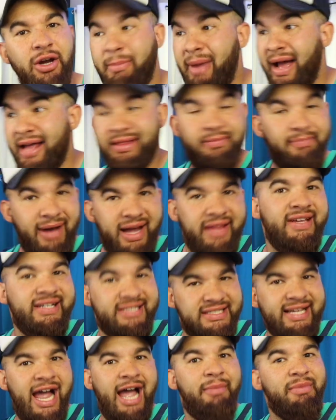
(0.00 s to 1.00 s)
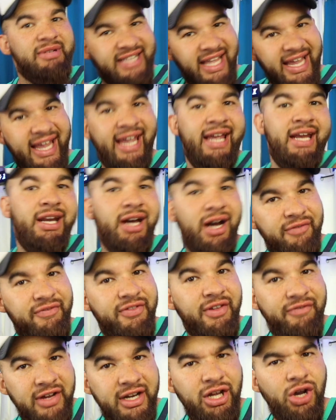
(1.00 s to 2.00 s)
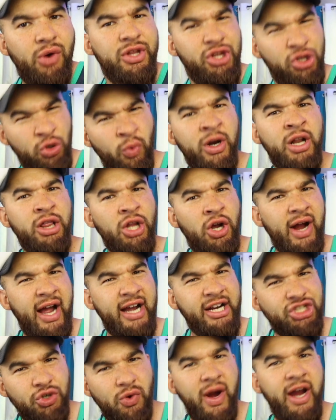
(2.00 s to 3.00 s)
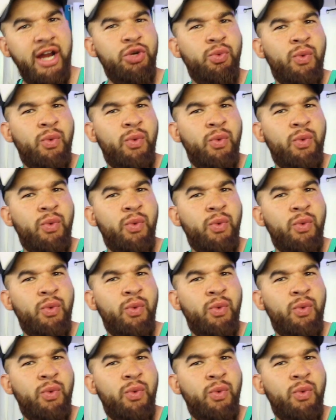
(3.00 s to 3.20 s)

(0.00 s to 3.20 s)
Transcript: By this time, it's the end of the video, and you want to learn how to trade.